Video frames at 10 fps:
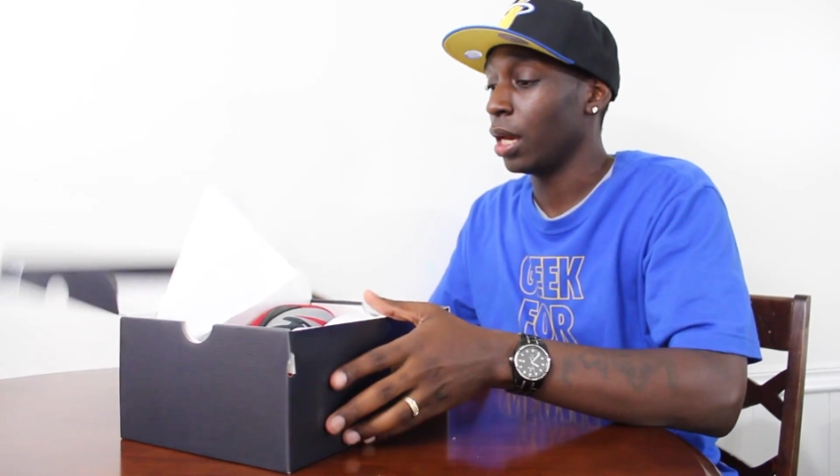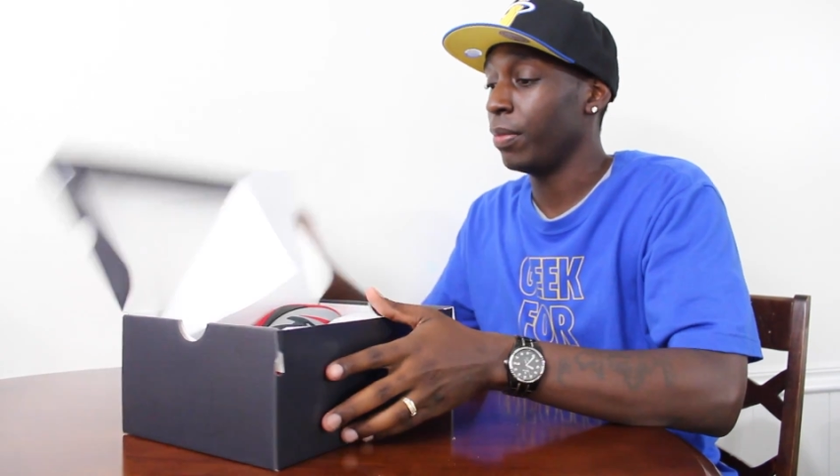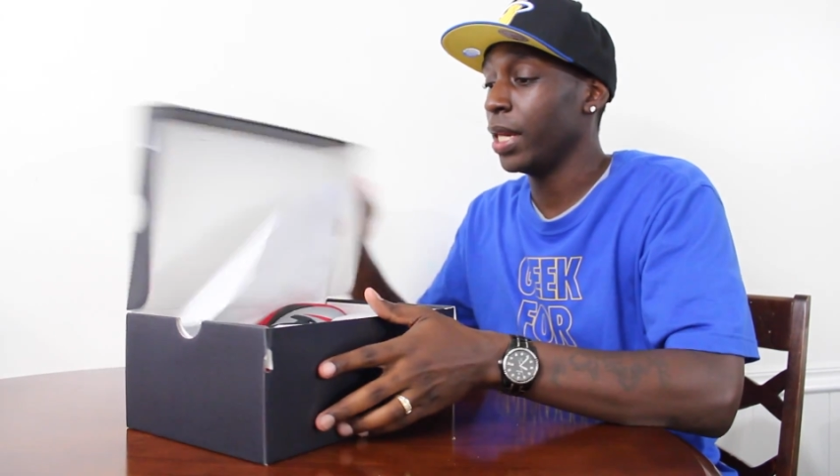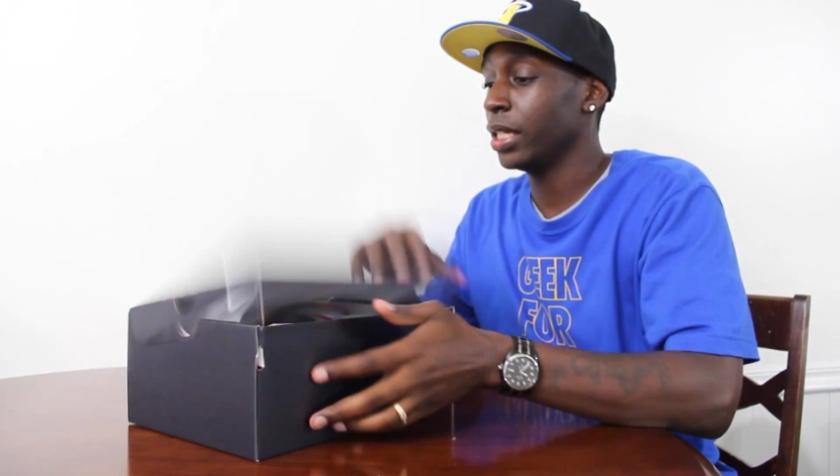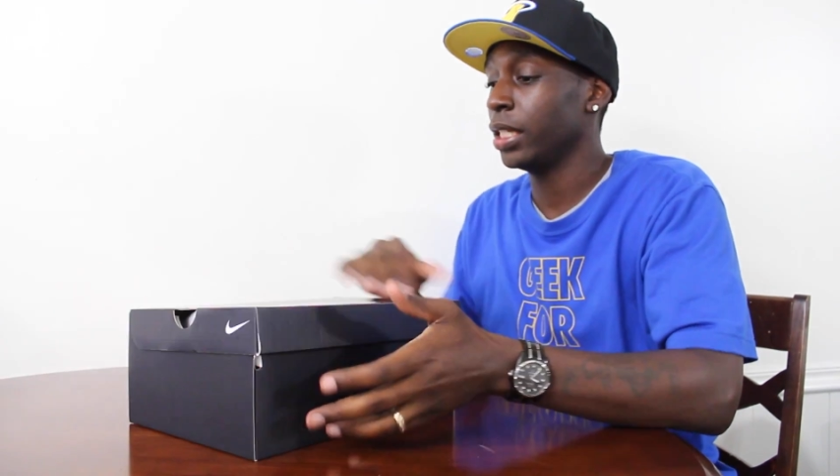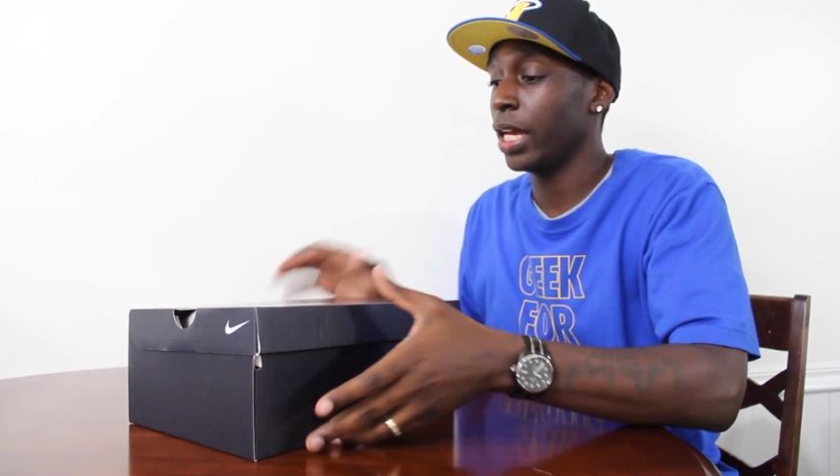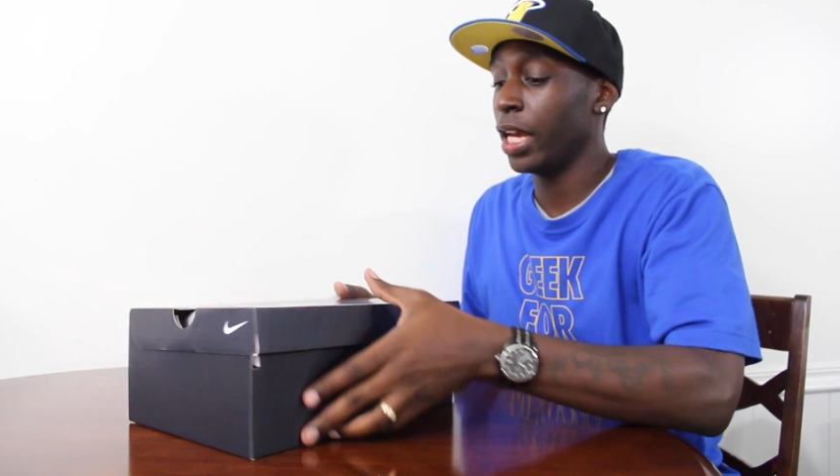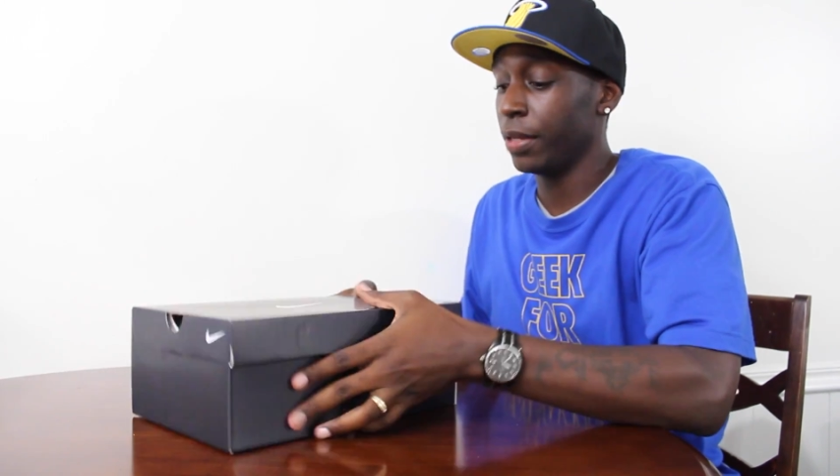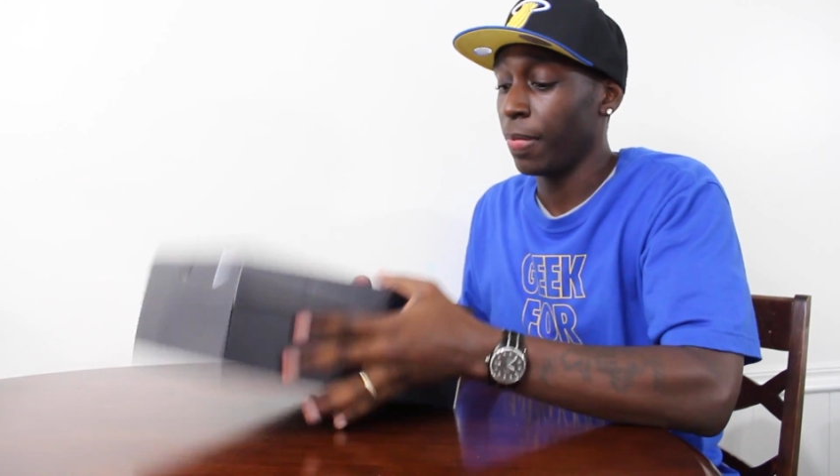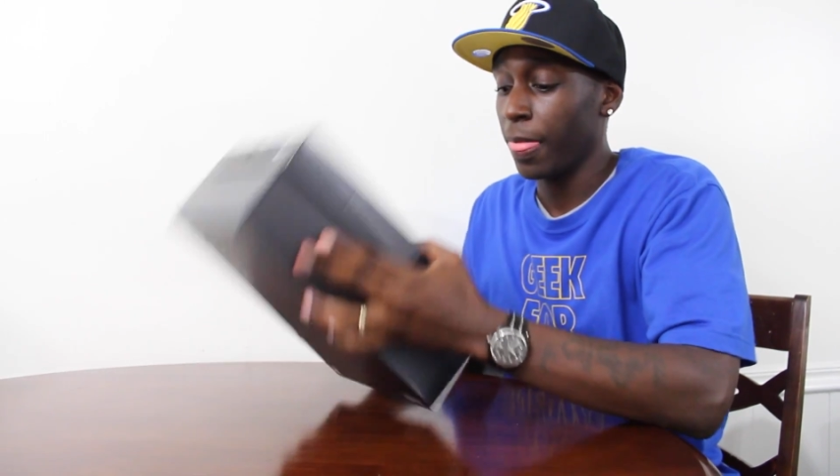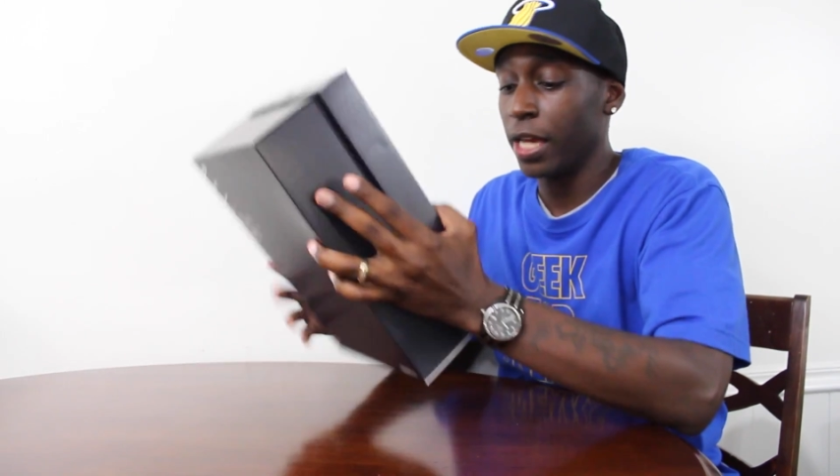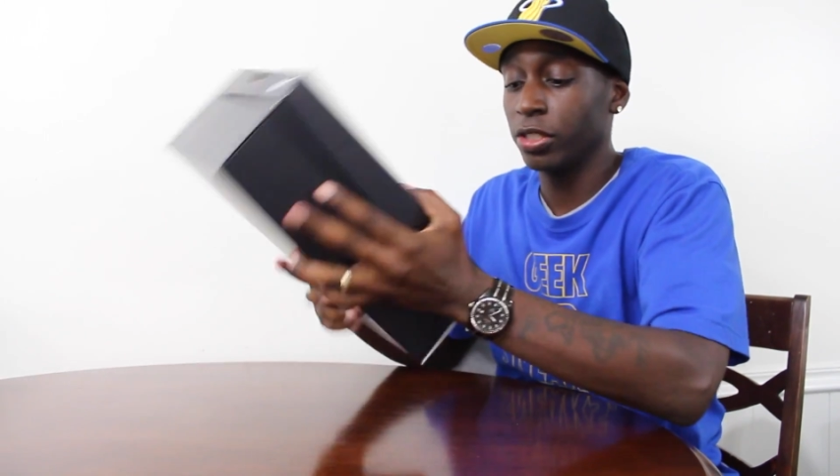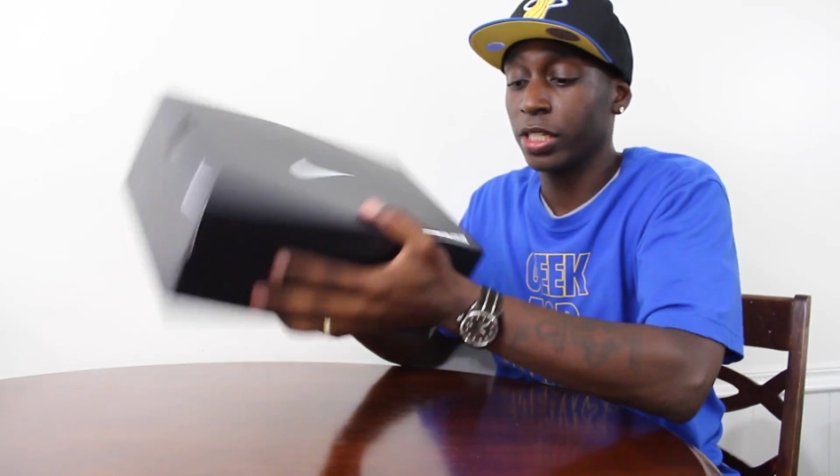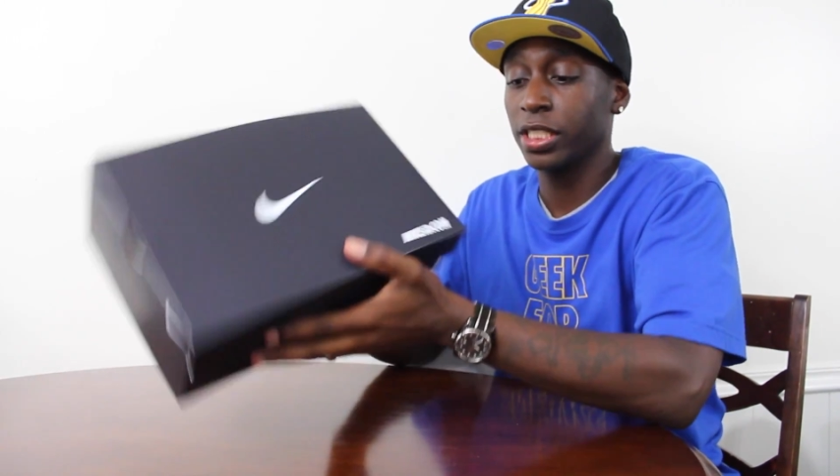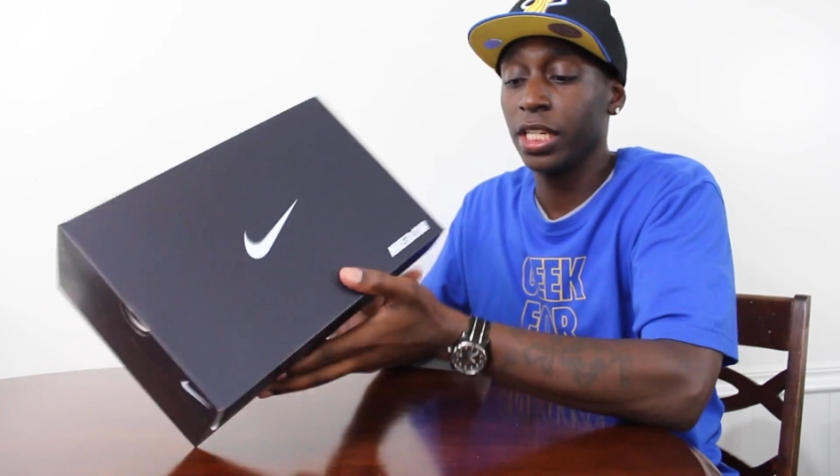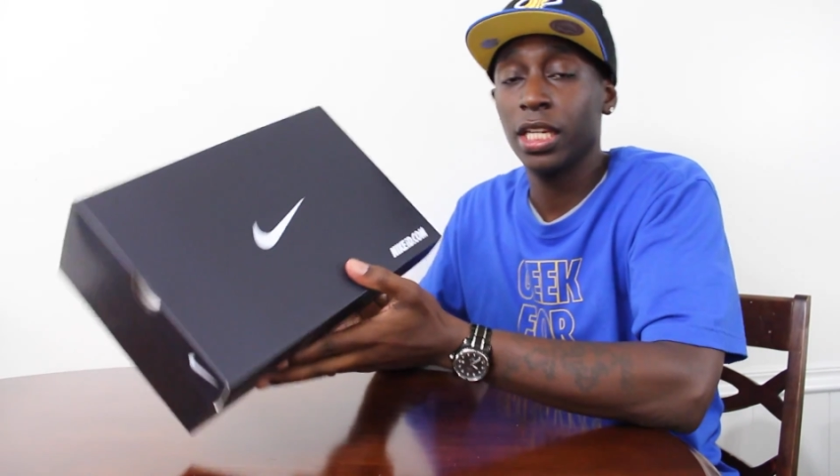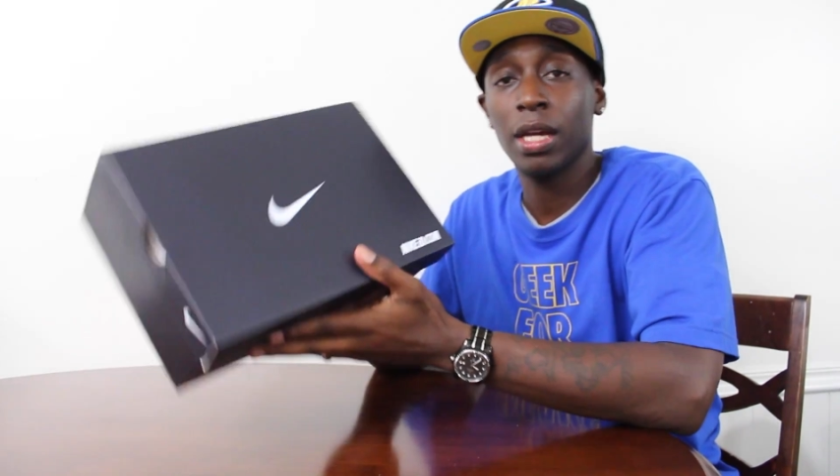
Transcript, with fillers: immediately, as you can see,